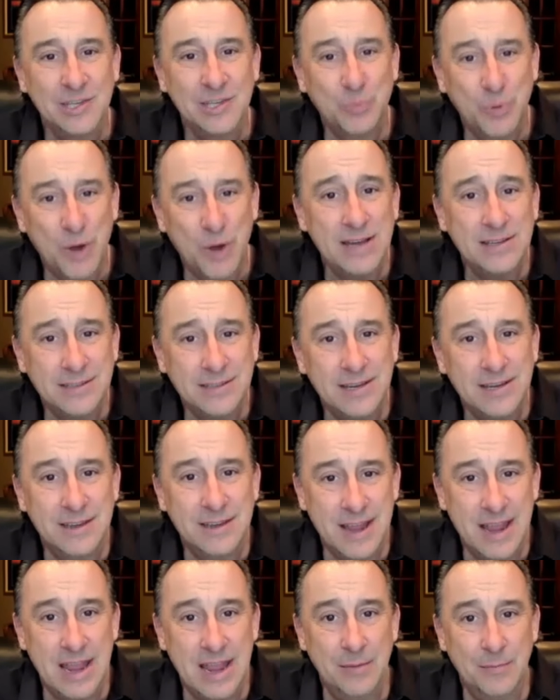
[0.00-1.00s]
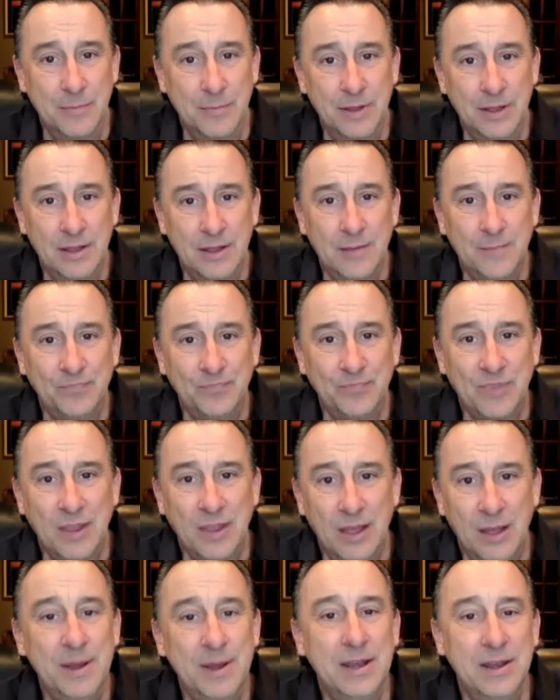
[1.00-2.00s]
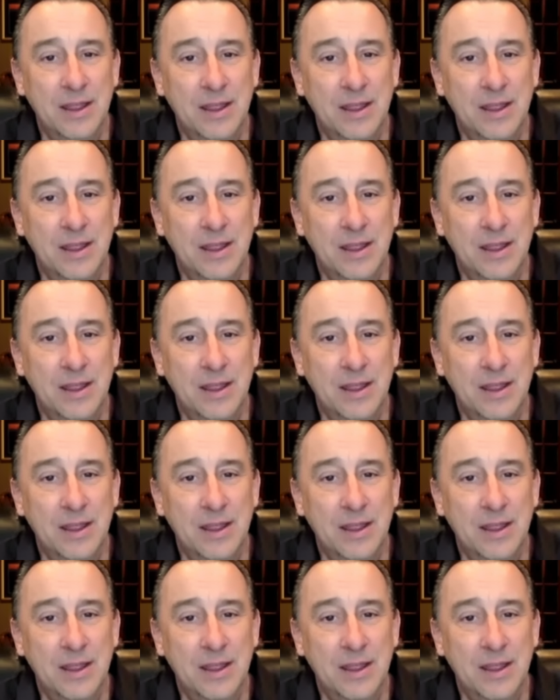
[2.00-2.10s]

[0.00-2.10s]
pricing scheme. I mean,